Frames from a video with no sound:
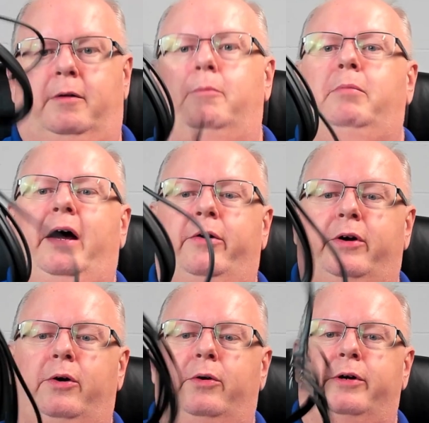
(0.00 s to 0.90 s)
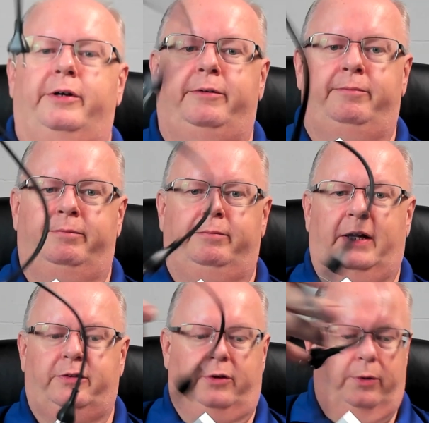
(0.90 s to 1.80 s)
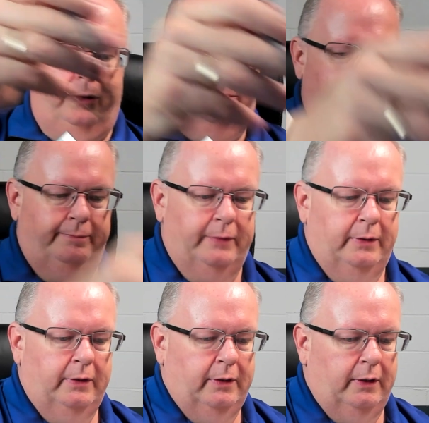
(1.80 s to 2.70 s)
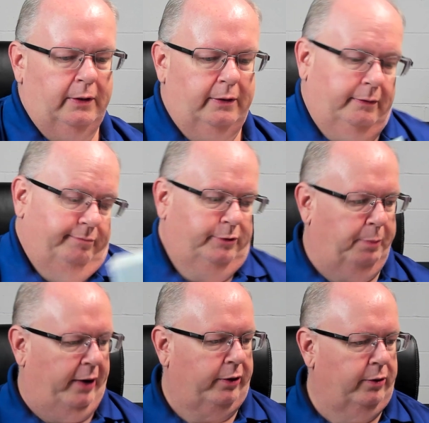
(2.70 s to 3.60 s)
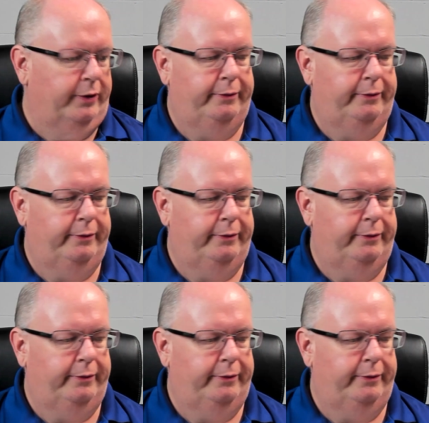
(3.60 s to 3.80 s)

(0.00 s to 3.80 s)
Power cord, that's cool. It's power cord.